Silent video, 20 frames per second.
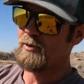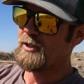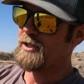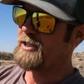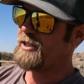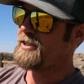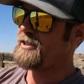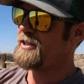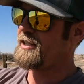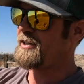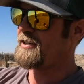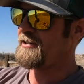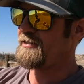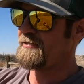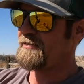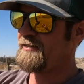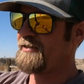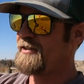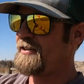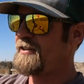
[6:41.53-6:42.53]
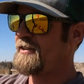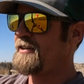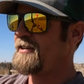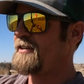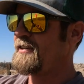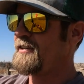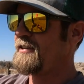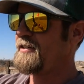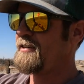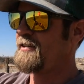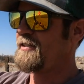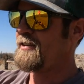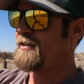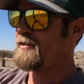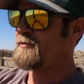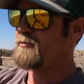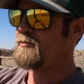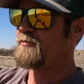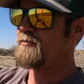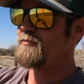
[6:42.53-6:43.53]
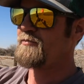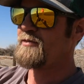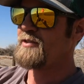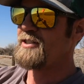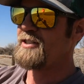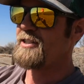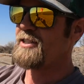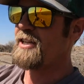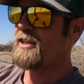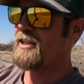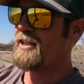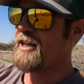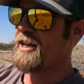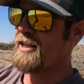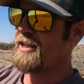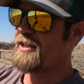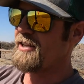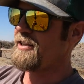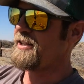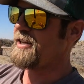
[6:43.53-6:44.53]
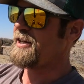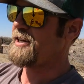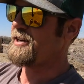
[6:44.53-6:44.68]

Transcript: plugged, I'll I'll stick that in